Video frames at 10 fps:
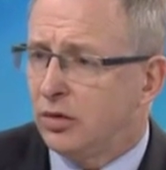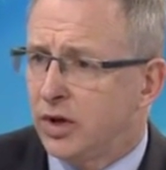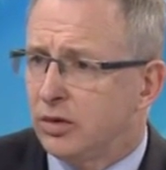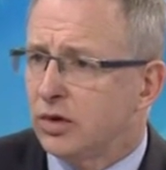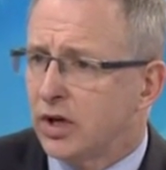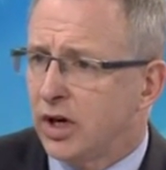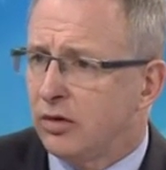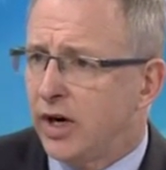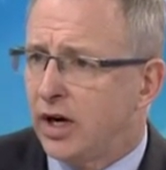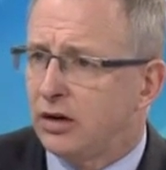we will go
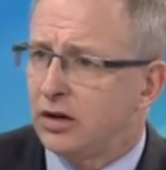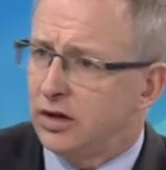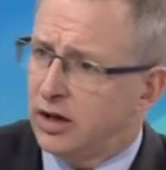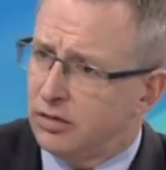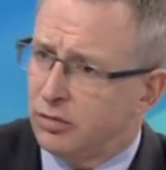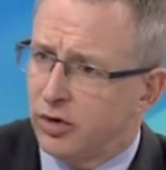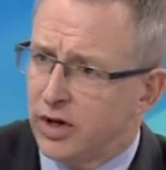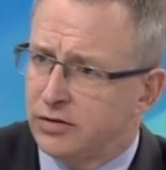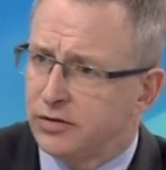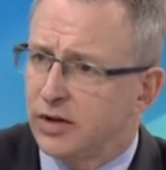around and
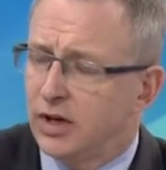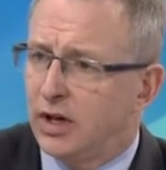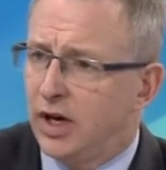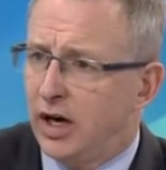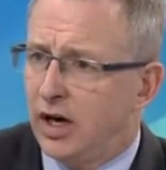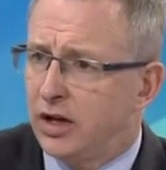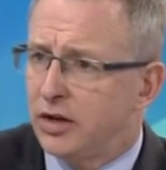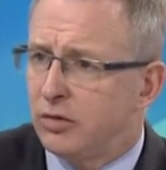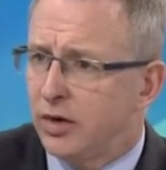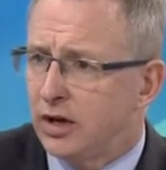brief
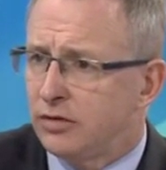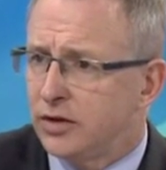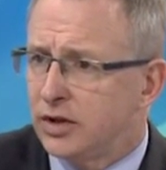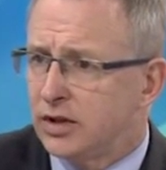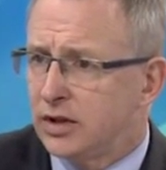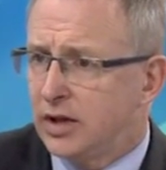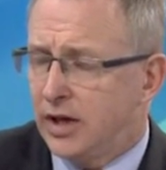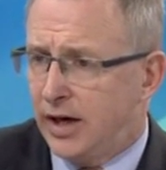the relevant